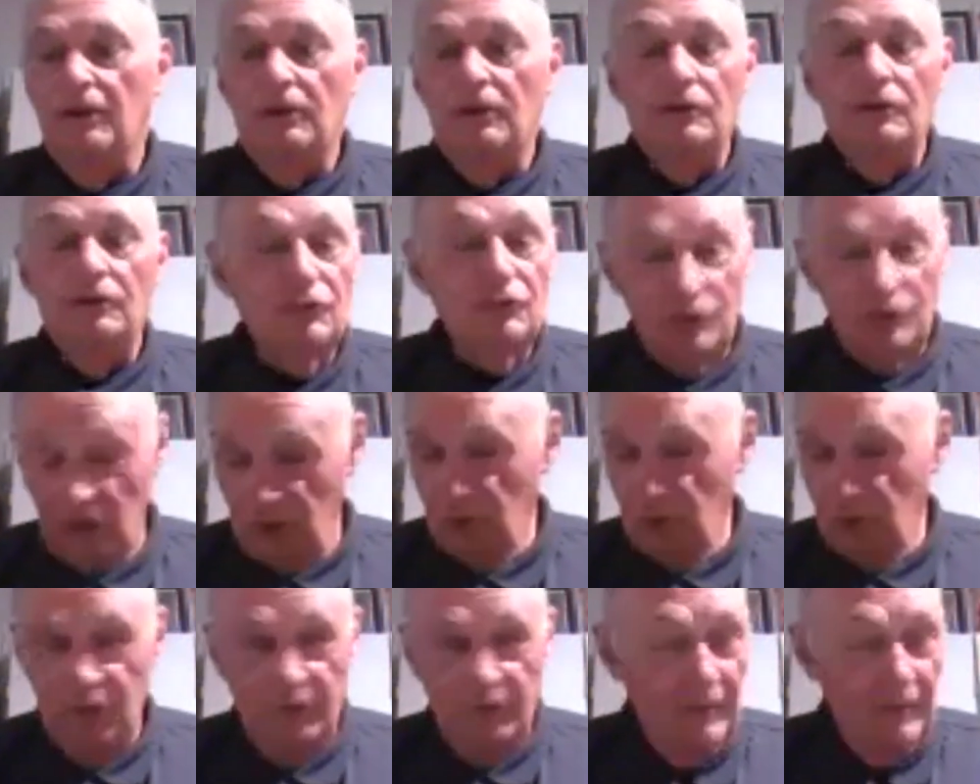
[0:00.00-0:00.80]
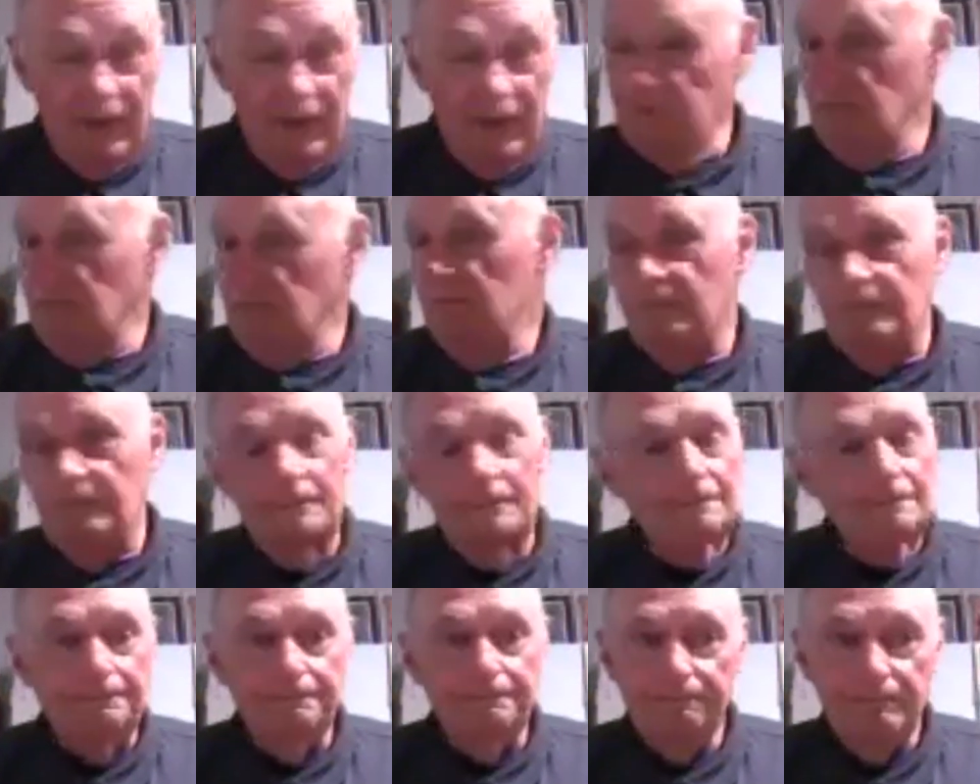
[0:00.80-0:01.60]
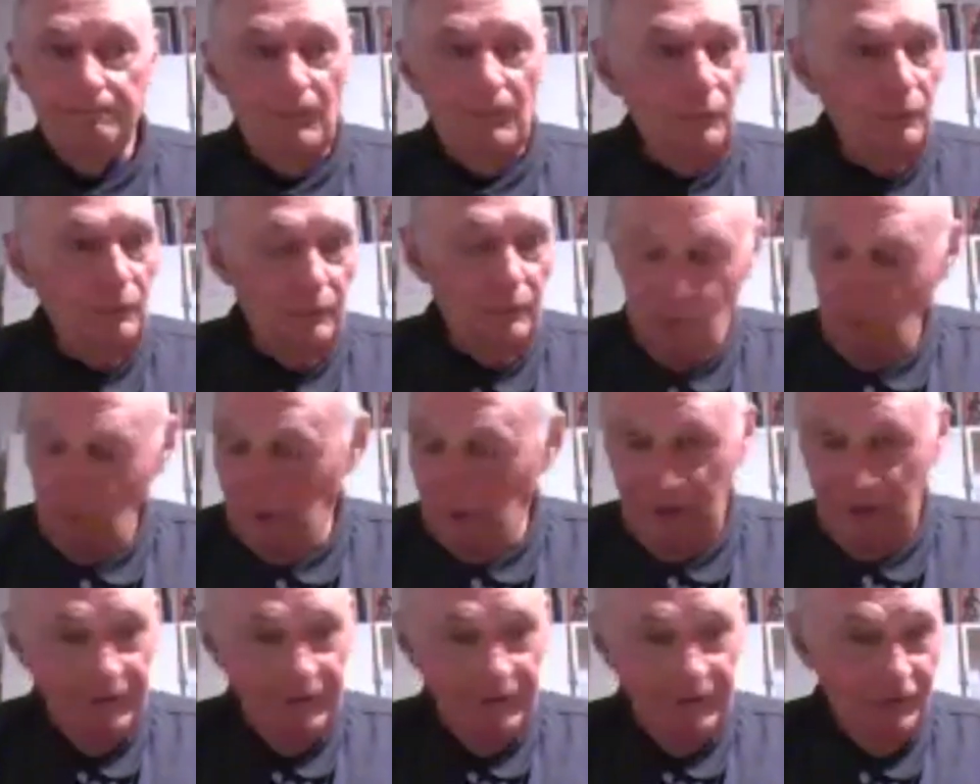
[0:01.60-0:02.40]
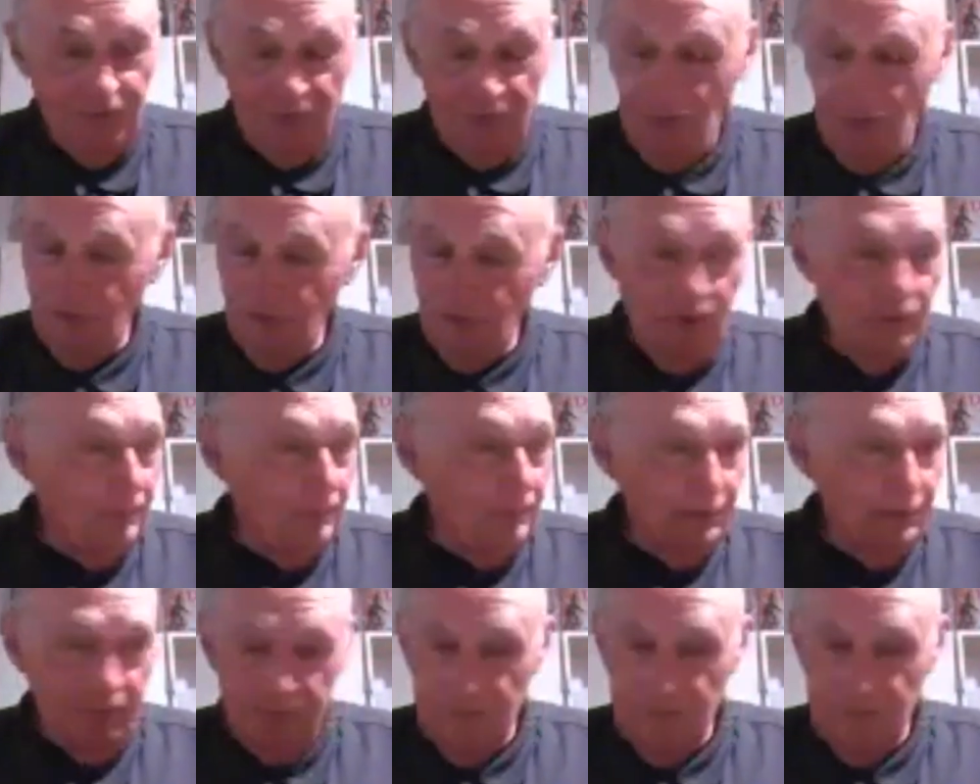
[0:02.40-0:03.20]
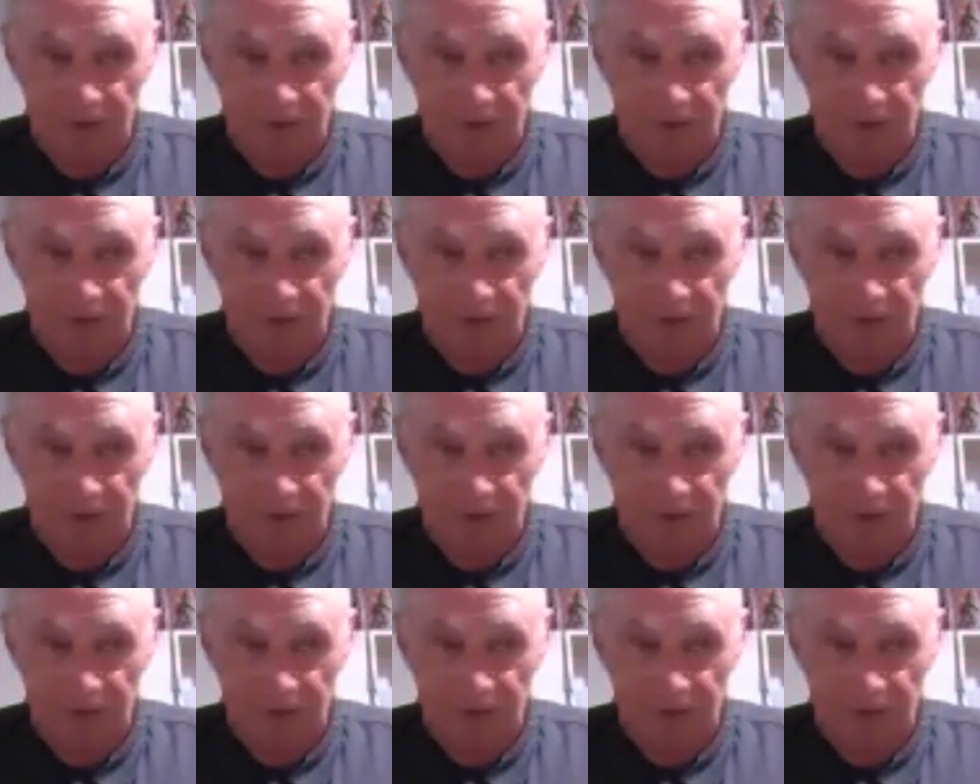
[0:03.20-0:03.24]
So we met. We had this phone number,